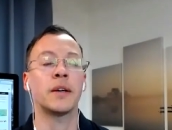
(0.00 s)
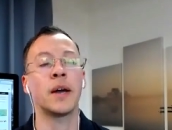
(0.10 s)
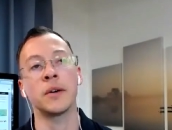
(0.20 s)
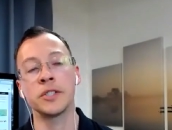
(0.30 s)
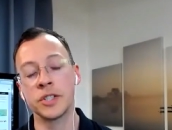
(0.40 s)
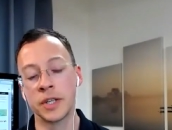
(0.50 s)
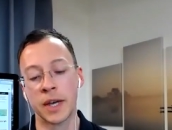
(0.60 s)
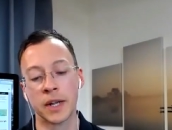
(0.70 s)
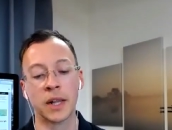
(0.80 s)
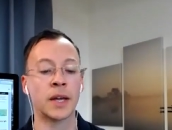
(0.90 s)
How did you
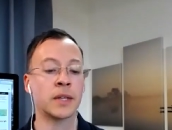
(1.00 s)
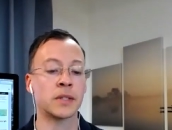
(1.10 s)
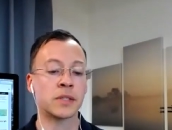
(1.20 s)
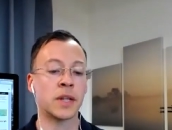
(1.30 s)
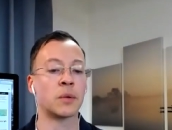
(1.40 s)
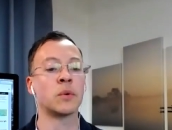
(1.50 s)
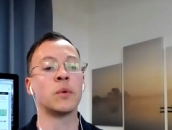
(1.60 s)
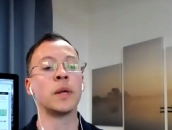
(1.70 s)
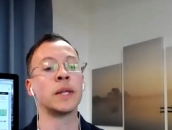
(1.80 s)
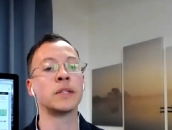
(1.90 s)
get clients that
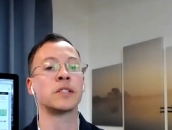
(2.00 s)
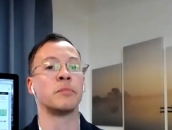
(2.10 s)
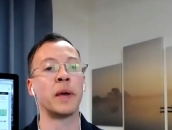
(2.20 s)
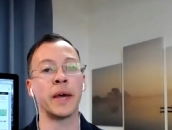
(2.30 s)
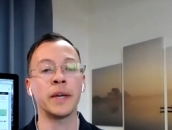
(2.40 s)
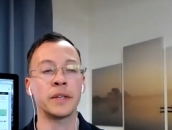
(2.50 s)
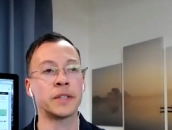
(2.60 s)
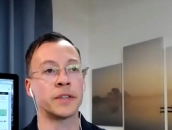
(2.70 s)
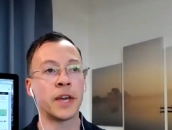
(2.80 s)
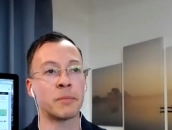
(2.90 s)
were willing to pay?
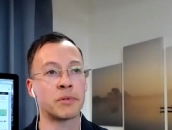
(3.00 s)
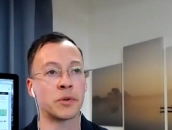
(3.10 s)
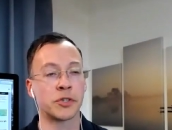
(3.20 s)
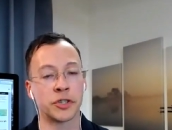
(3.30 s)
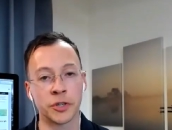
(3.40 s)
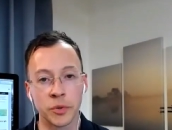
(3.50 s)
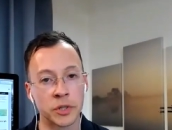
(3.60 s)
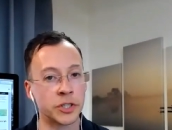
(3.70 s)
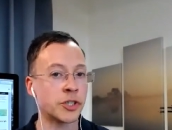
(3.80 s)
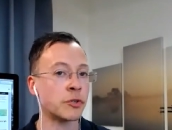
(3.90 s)
Did they approach you,
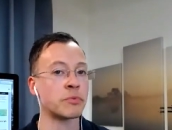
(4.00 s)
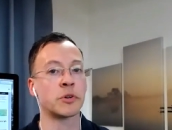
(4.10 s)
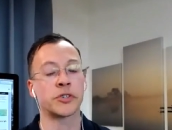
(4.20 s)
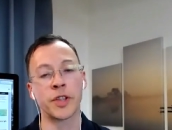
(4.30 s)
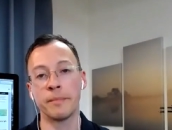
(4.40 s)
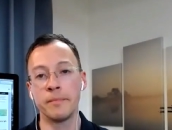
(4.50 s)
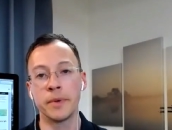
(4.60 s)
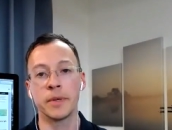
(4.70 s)
or did you approach them?